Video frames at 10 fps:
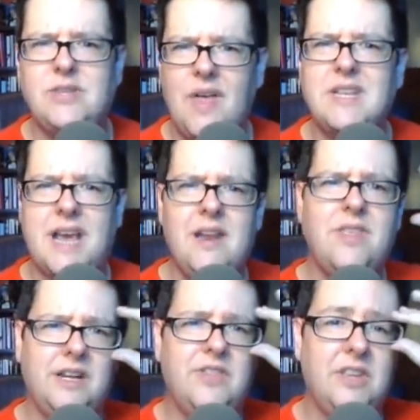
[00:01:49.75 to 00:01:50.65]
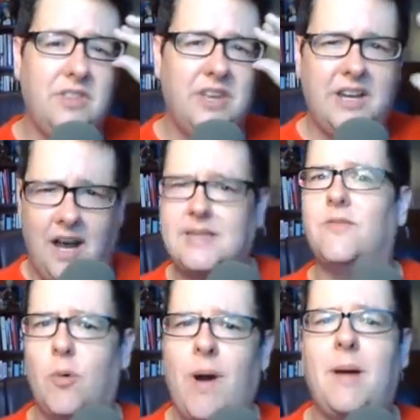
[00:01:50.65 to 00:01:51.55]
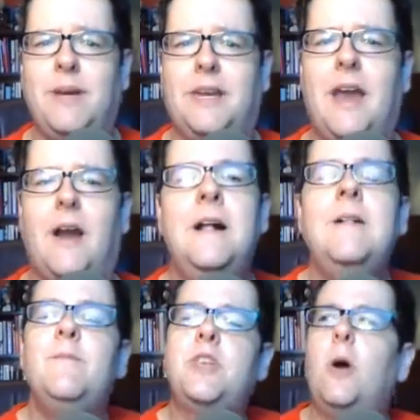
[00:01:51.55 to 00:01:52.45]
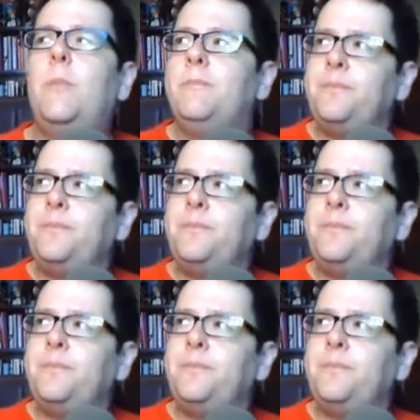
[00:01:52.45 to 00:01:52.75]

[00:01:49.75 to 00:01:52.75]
So that's kind of the guts of Obamacare. So